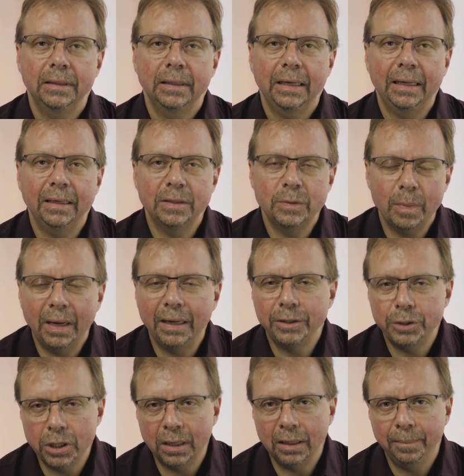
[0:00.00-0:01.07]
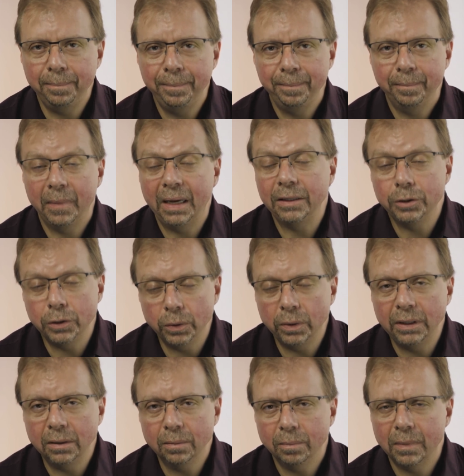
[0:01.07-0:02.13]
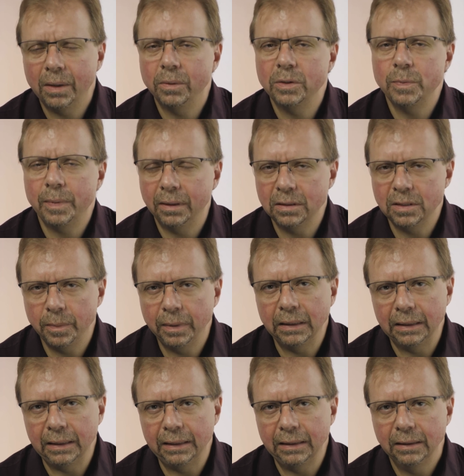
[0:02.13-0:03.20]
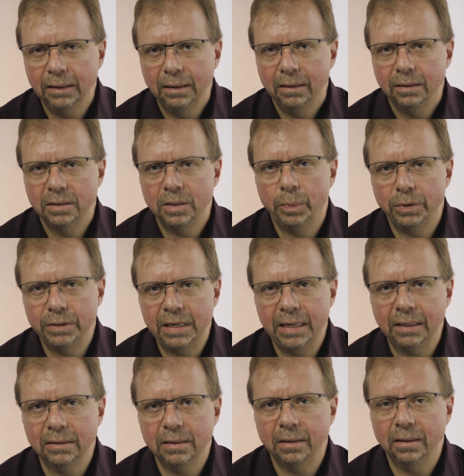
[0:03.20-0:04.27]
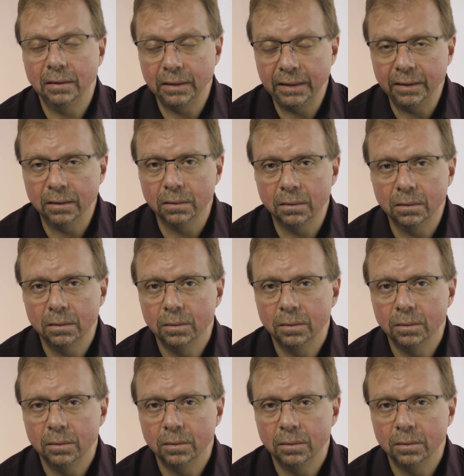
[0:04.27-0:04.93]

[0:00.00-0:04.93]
It is my job, my duty, my responsibility to protect the legal,